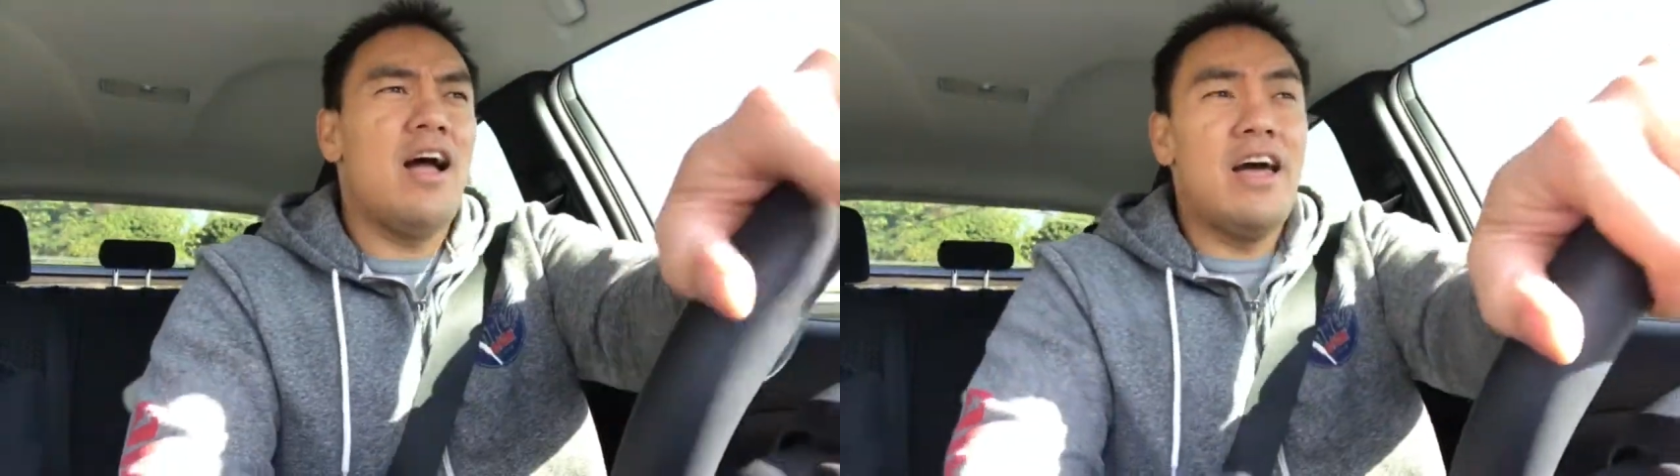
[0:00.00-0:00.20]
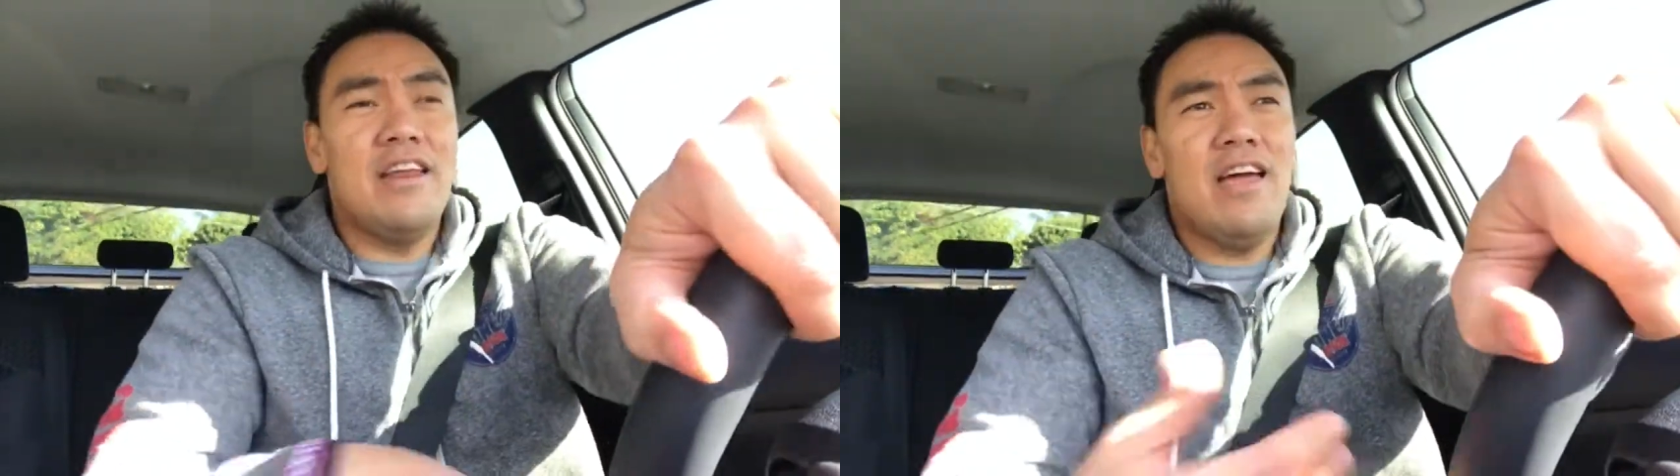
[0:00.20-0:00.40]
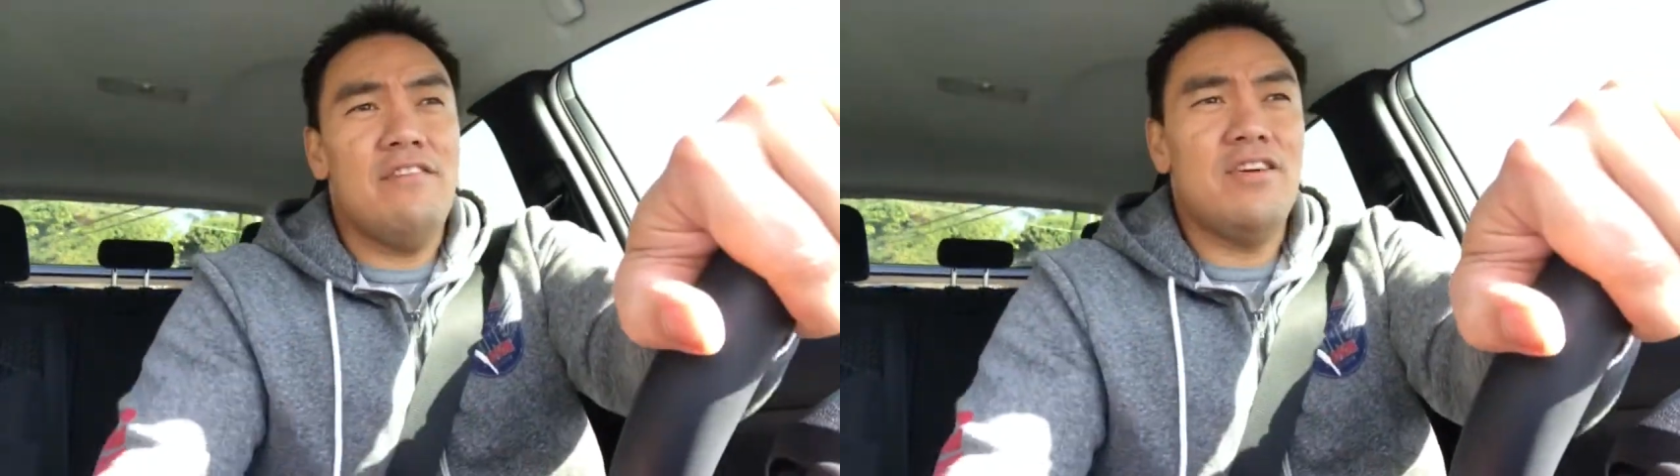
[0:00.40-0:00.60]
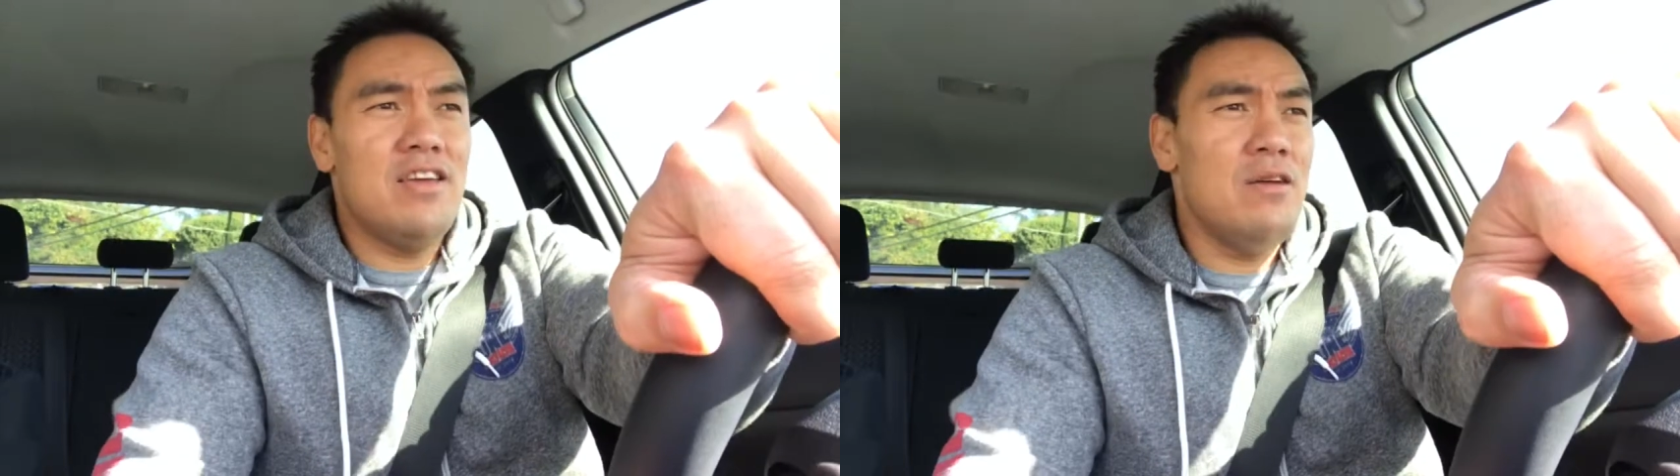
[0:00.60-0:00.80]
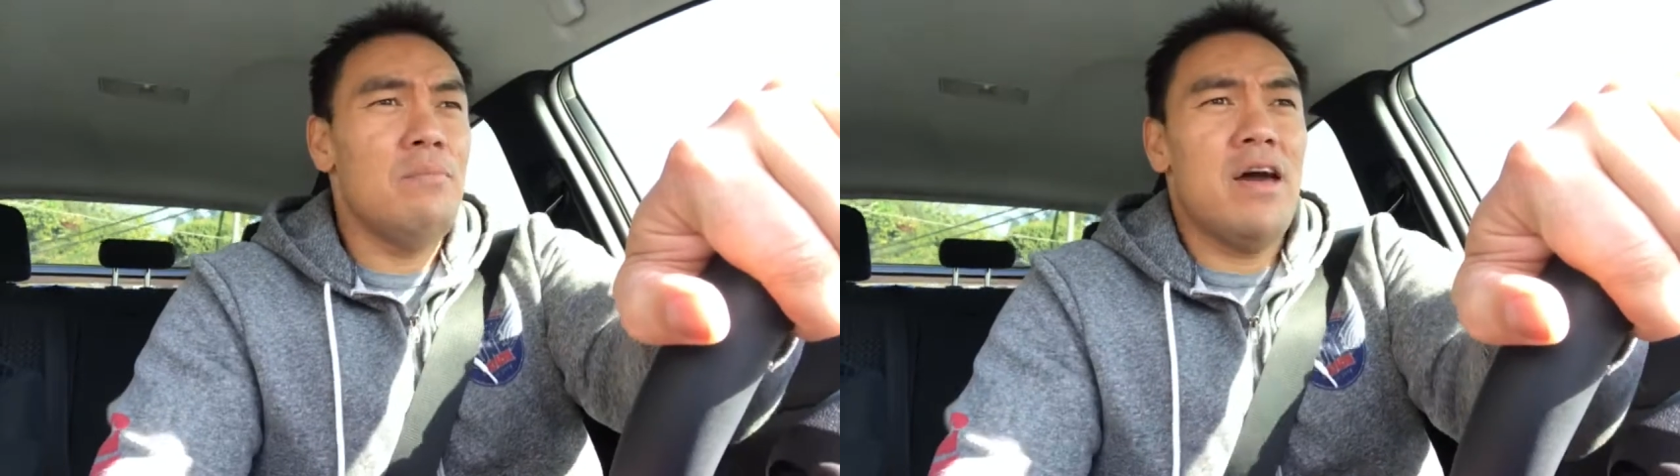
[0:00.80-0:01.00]
I didn't have
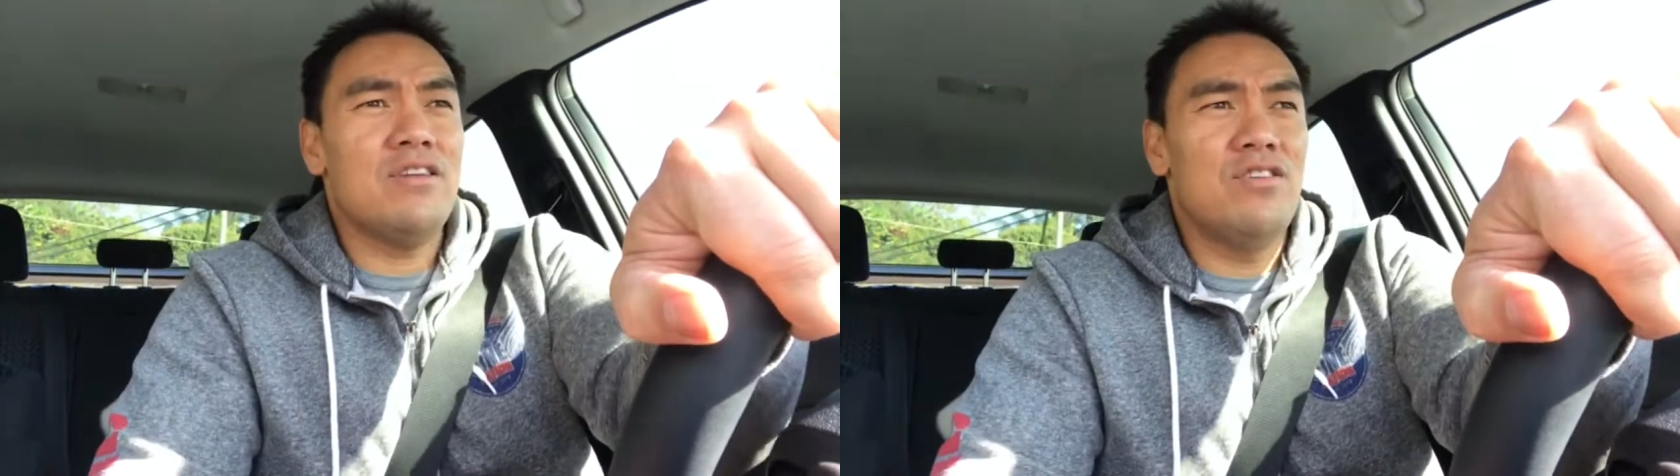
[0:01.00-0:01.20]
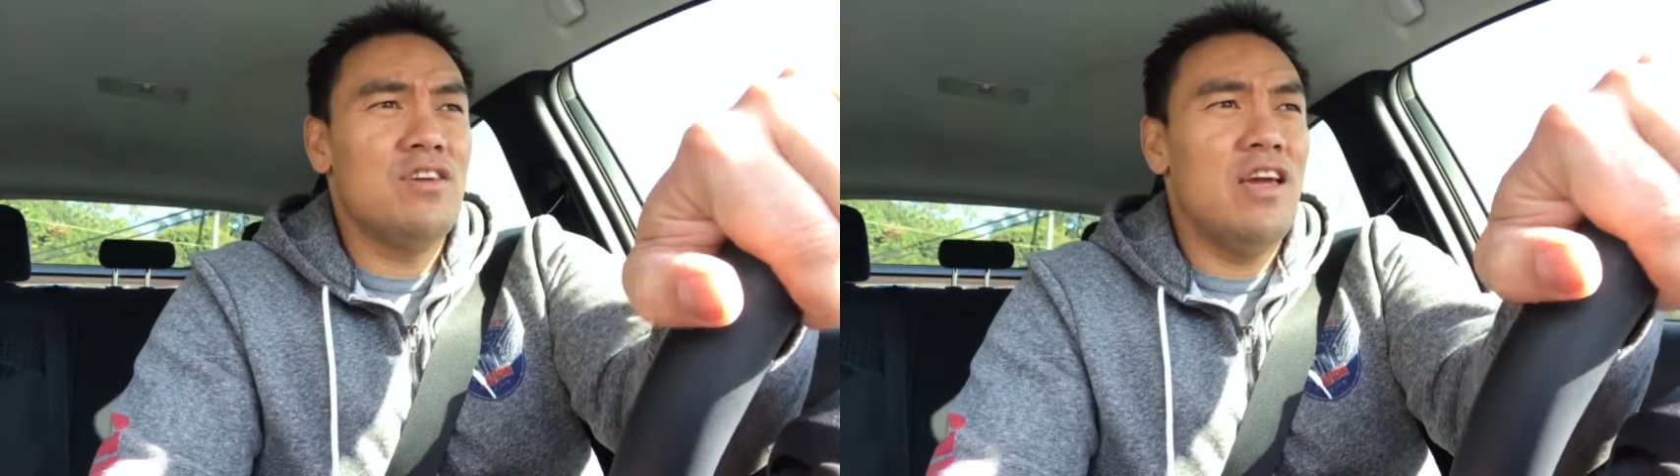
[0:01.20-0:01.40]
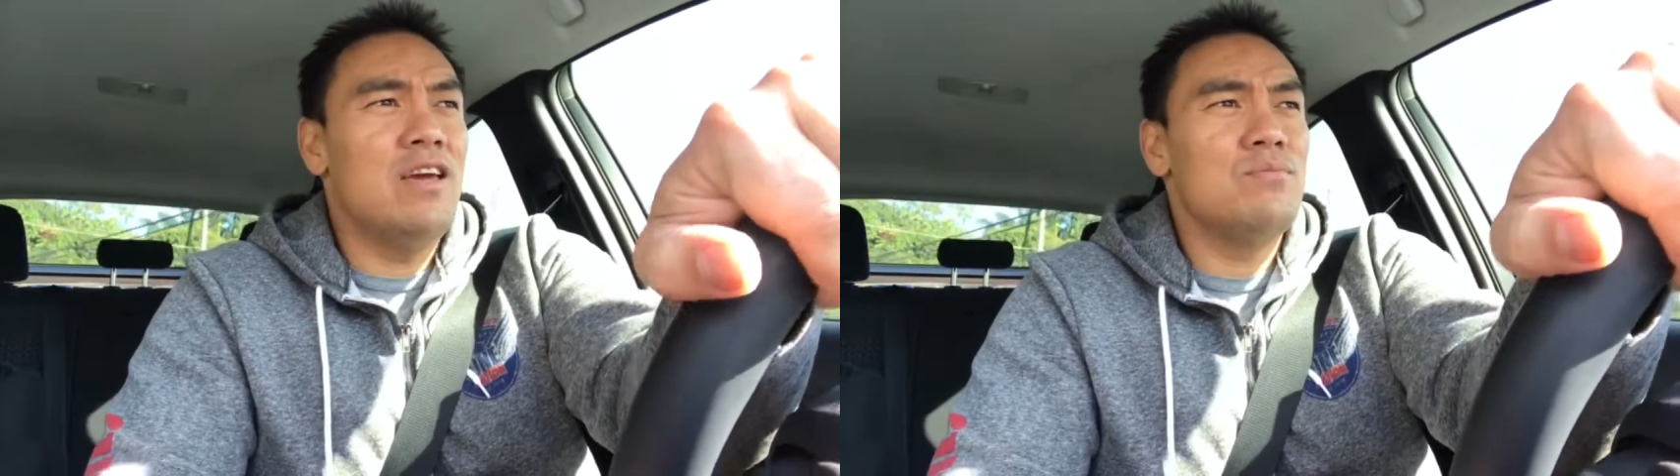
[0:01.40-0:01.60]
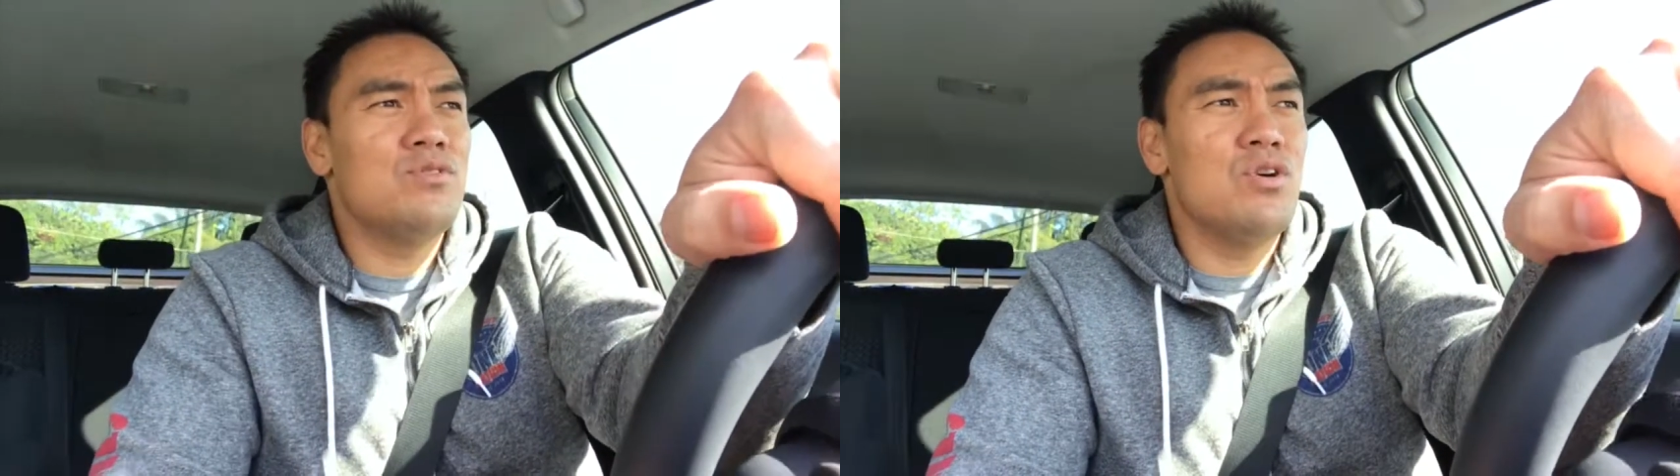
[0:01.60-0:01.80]
any impact on the game.